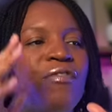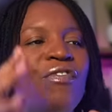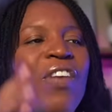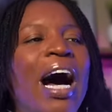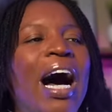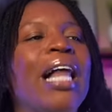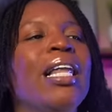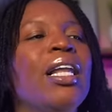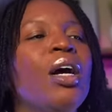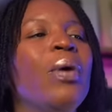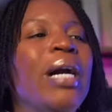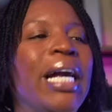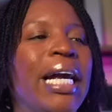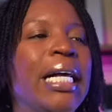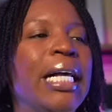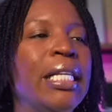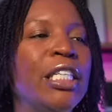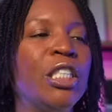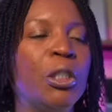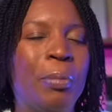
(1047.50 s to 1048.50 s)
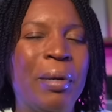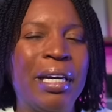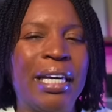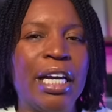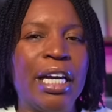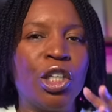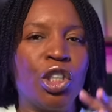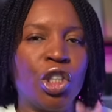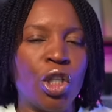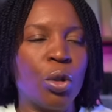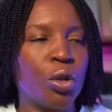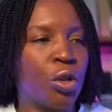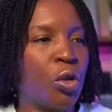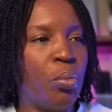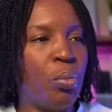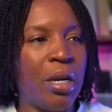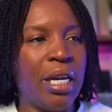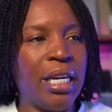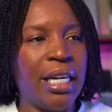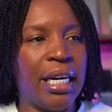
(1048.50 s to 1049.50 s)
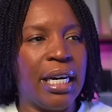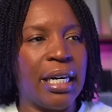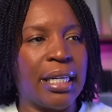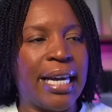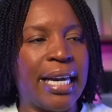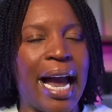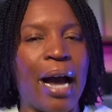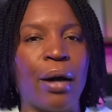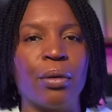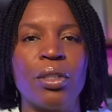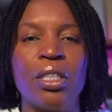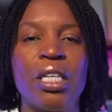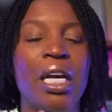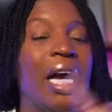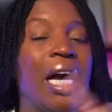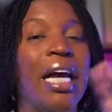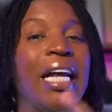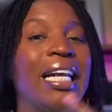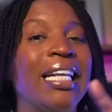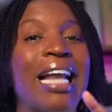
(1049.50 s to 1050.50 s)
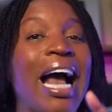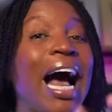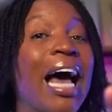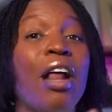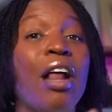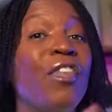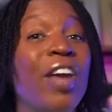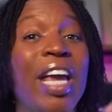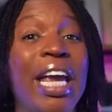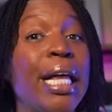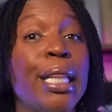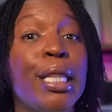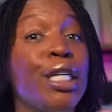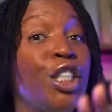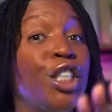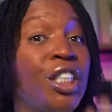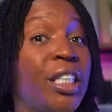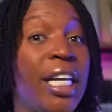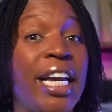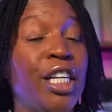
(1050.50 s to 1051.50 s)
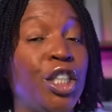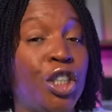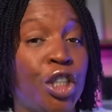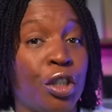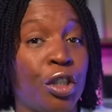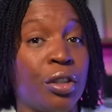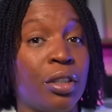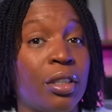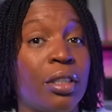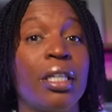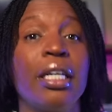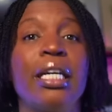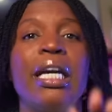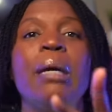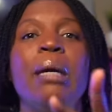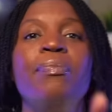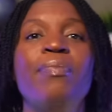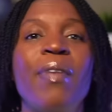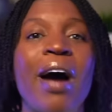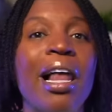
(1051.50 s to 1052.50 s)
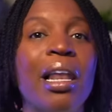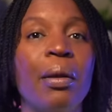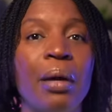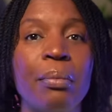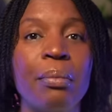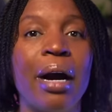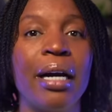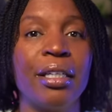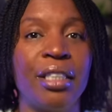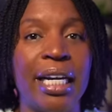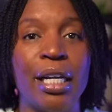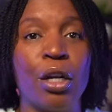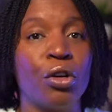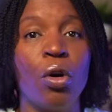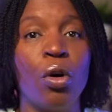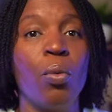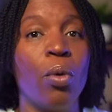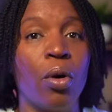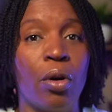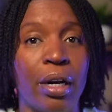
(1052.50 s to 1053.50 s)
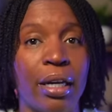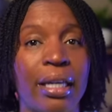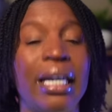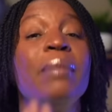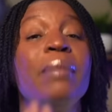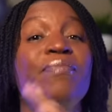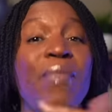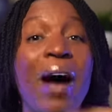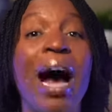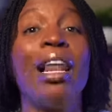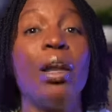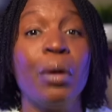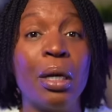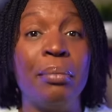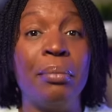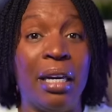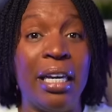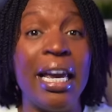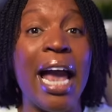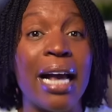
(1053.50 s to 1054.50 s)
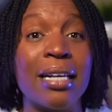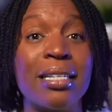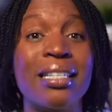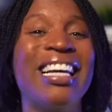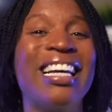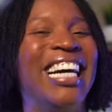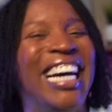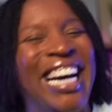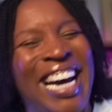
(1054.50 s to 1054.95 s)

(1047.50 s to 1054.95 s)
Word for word: Follow English speaking social media accounts, not of English teachers. Keep following my channel, don't worry. Keep following me, yes.